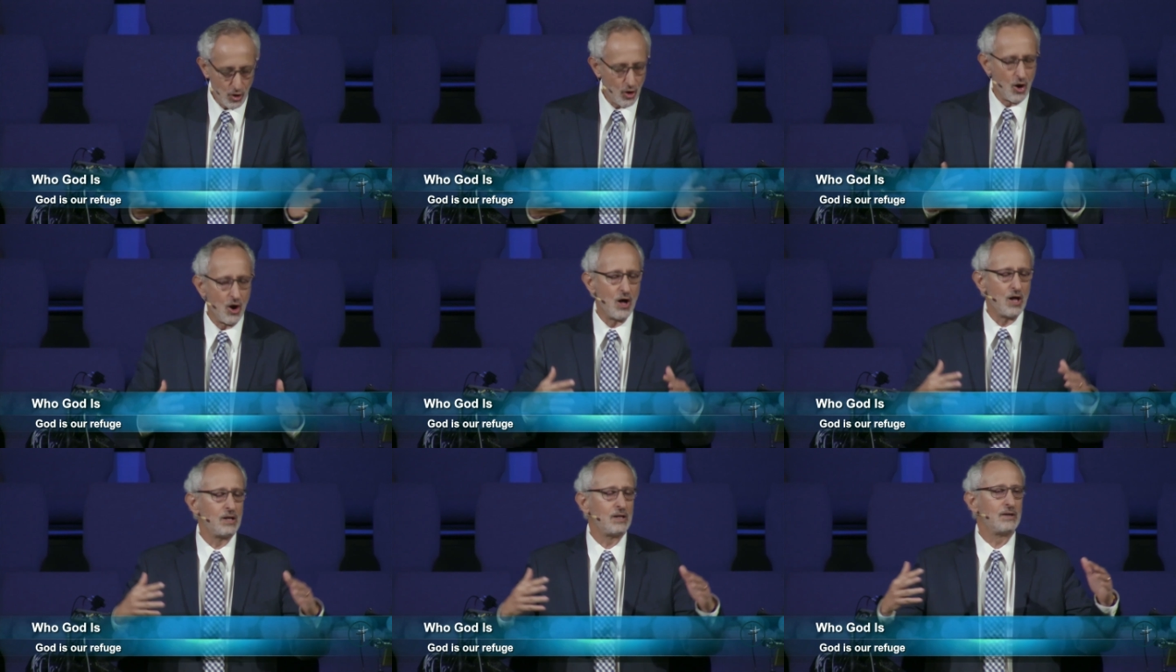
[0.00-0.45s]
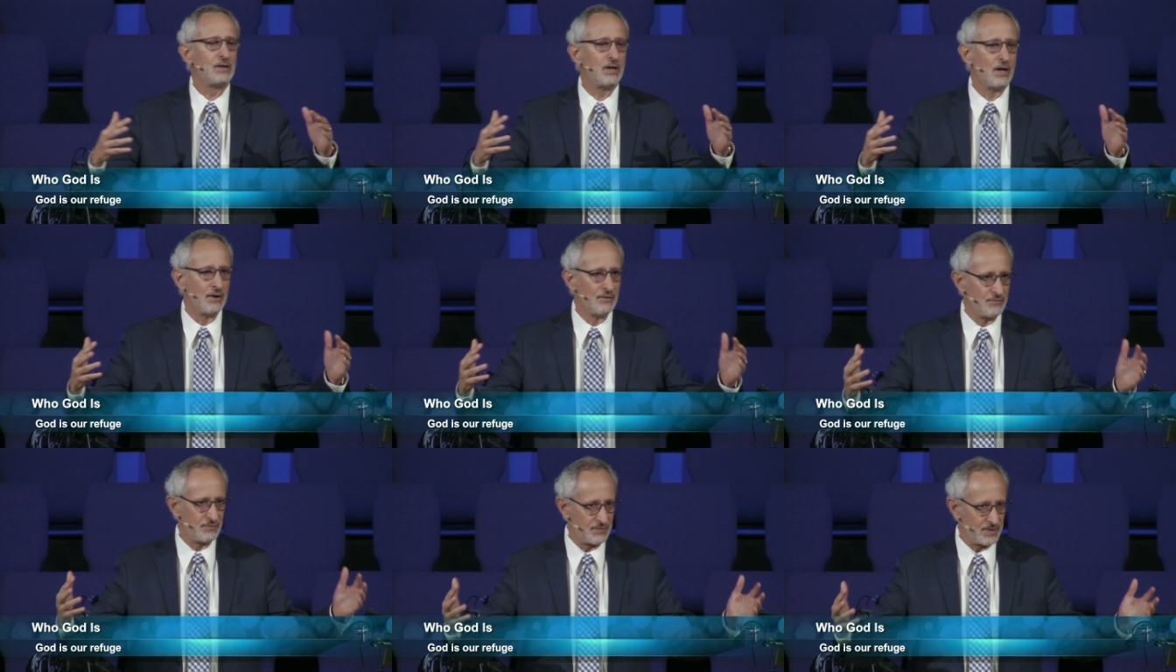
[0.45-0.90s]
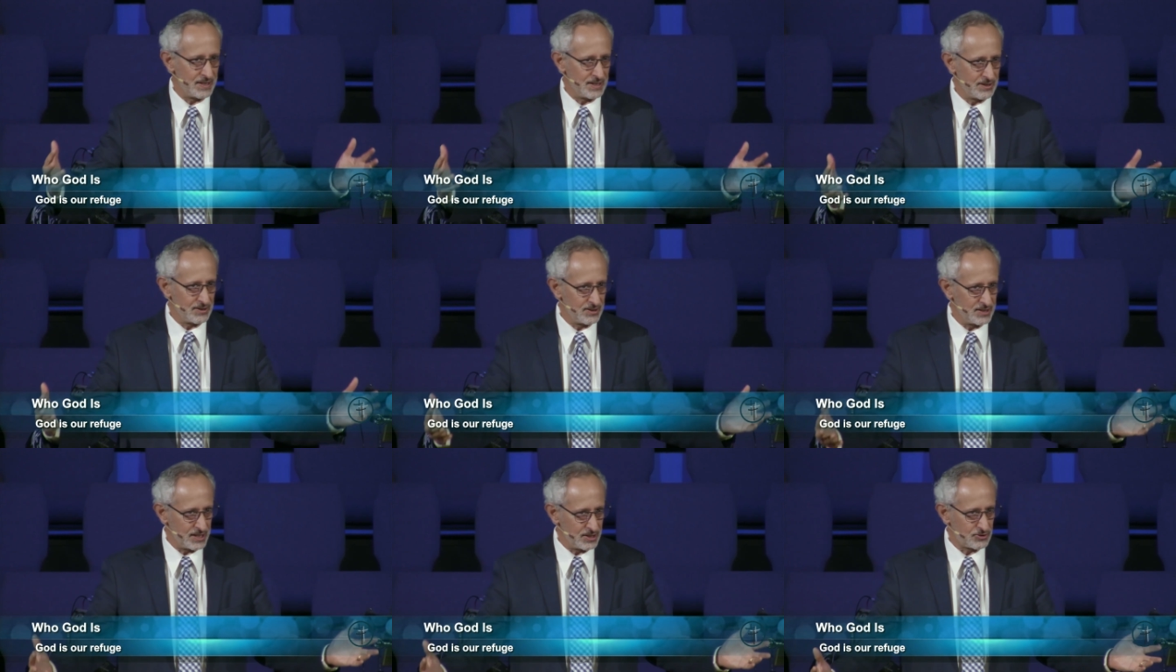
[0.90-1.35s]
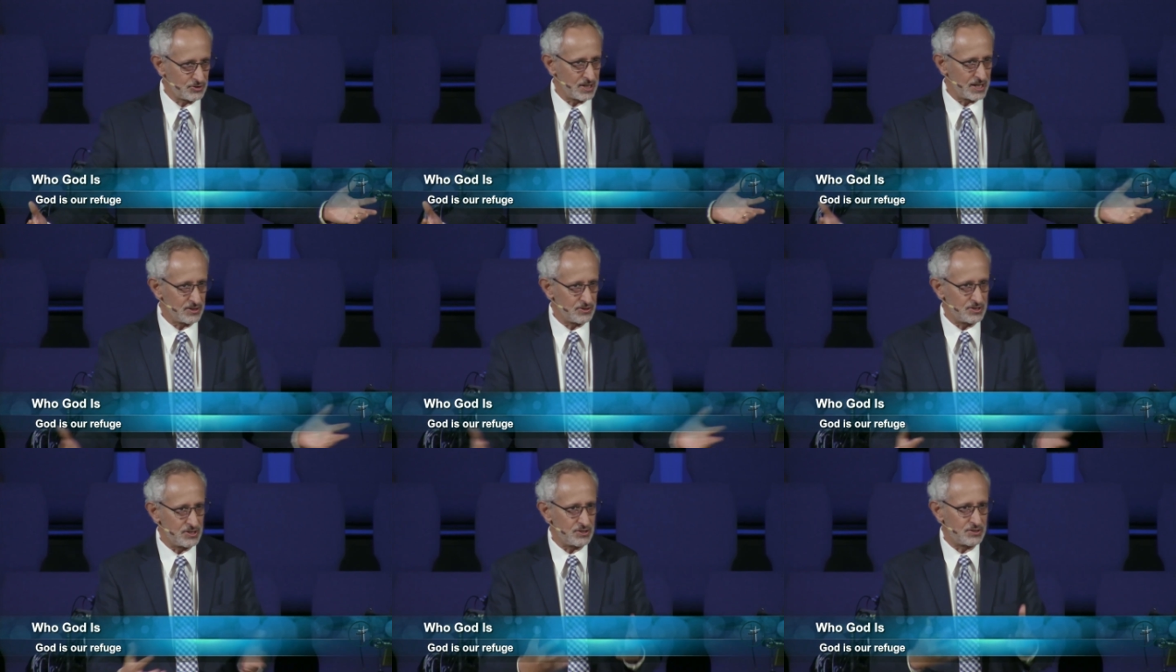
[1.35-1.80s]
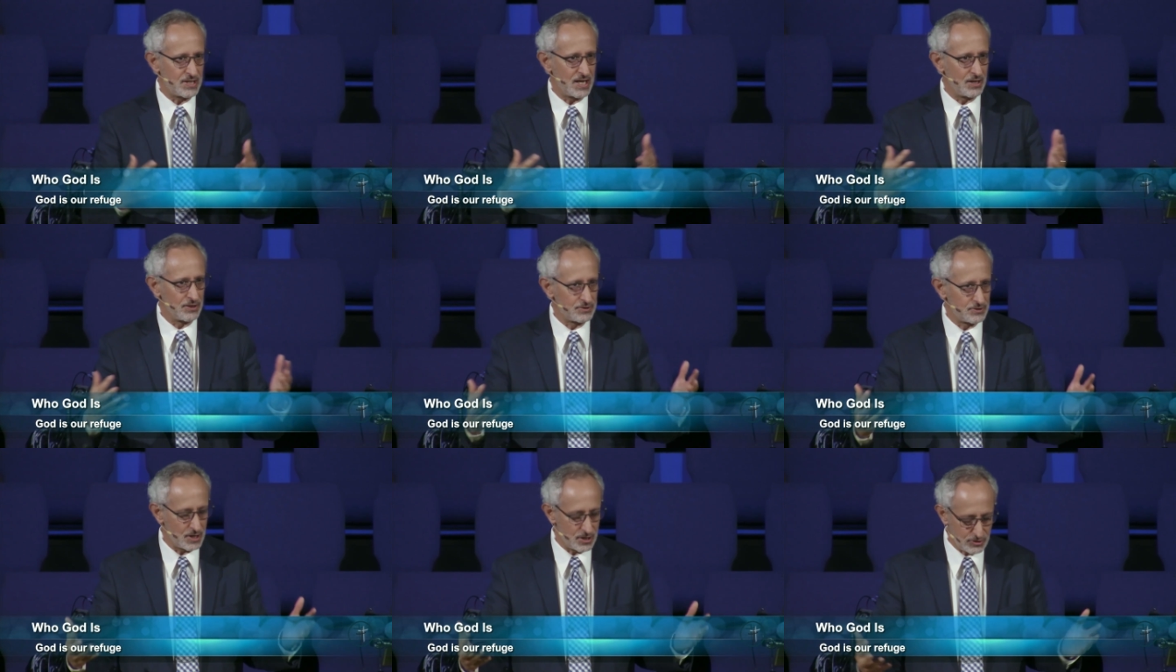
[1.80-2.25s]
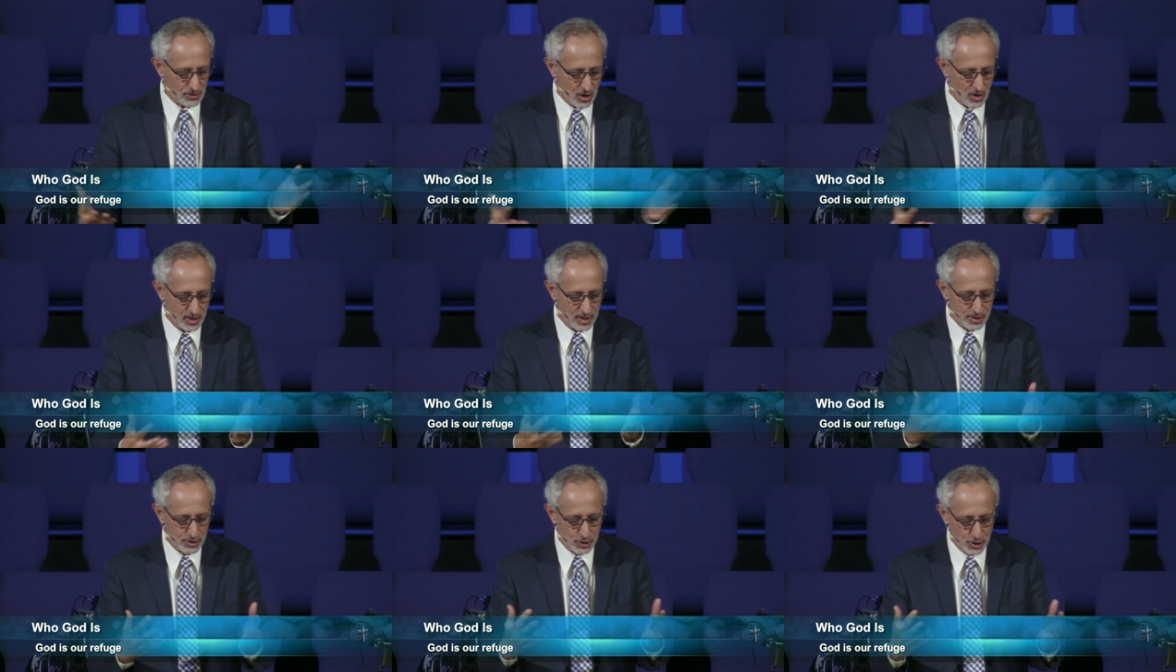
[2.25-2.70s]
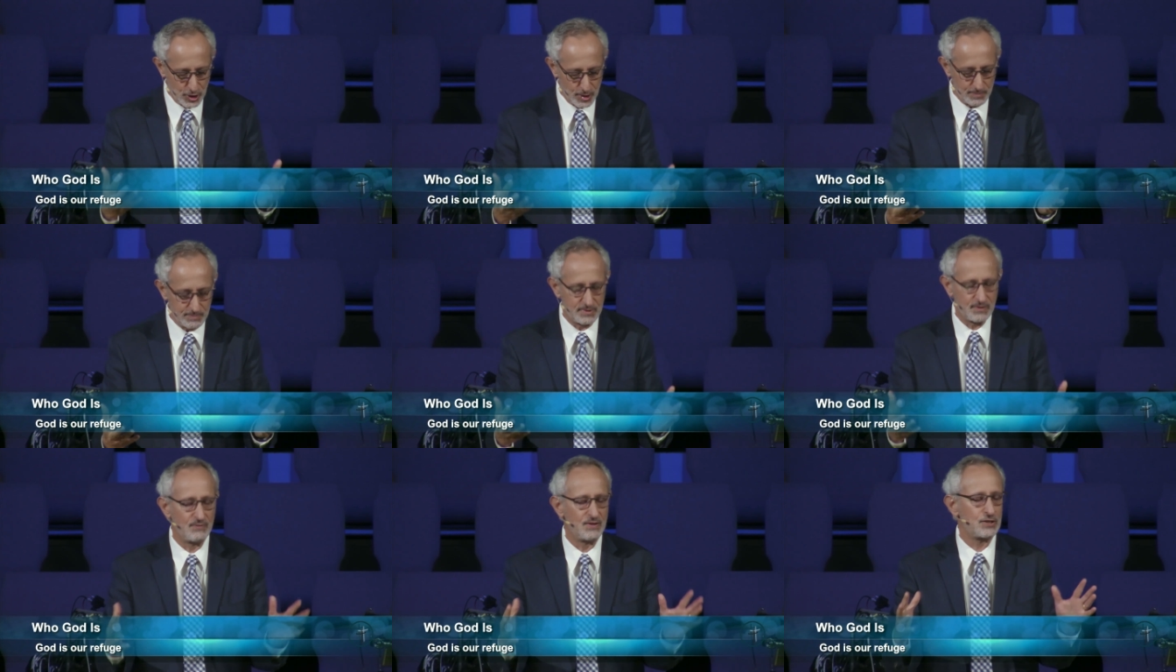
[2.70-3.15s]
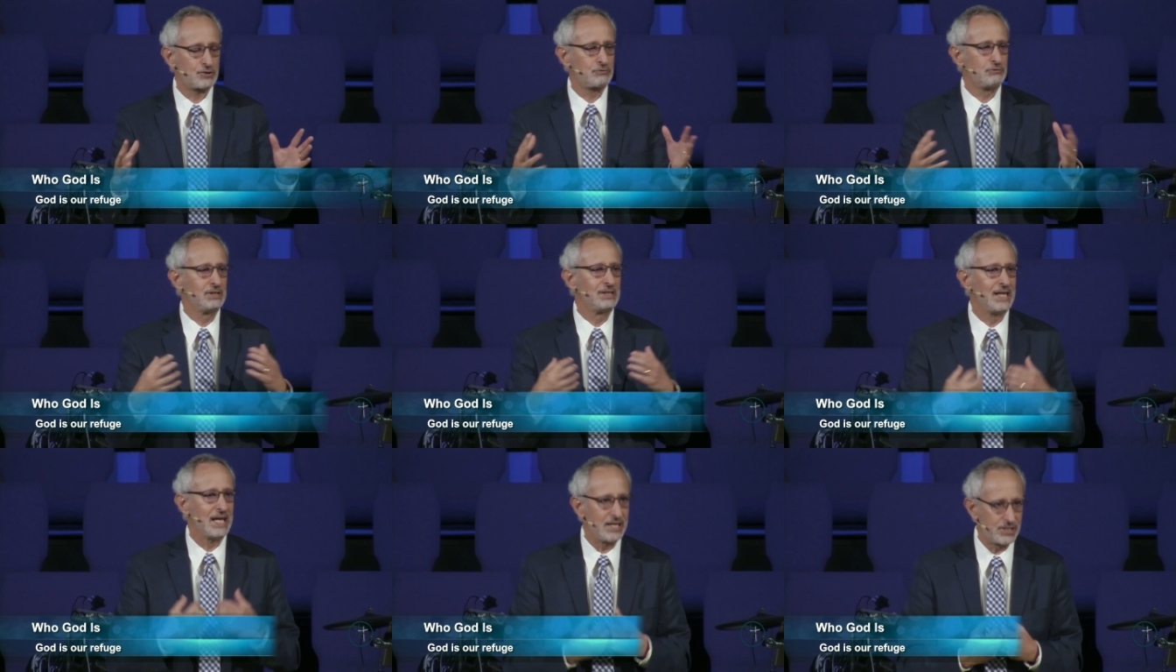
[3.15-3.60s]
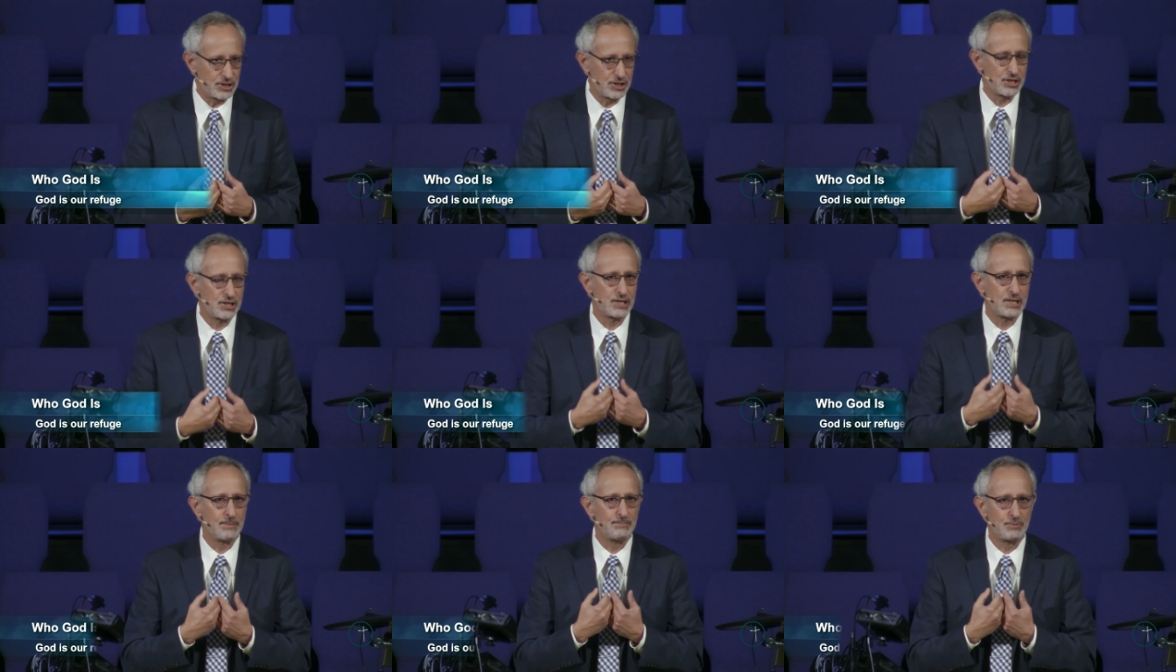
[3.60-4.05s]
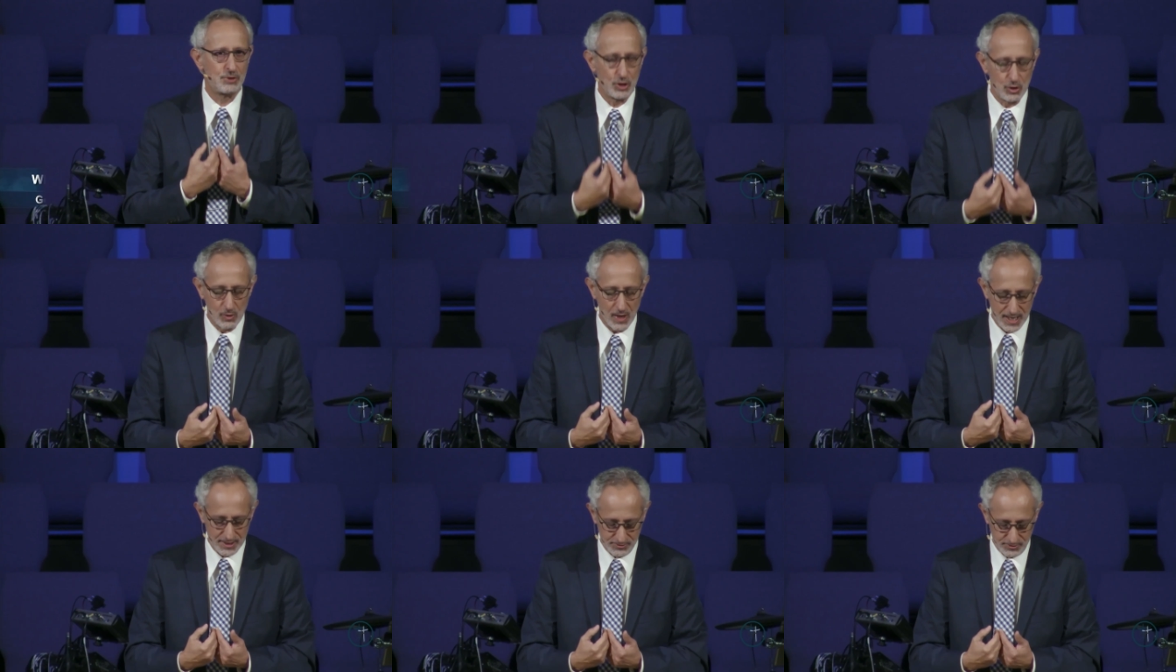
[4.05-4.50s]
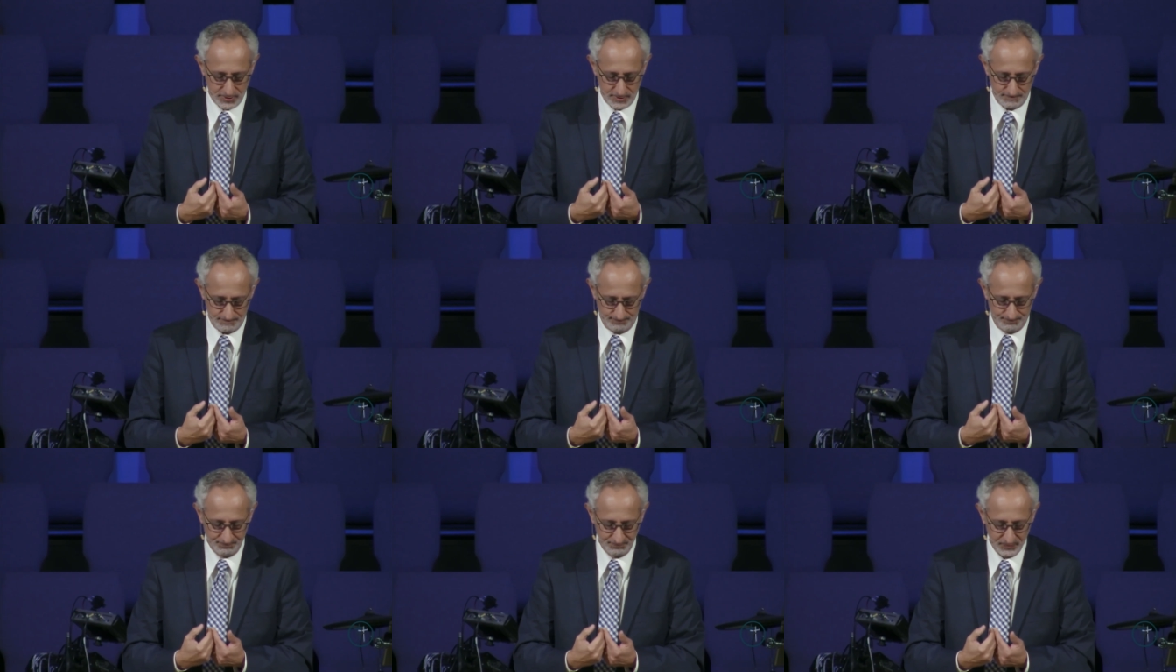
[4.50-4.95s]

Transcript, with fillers: All of these things he tells us are in terms of his relationship to us.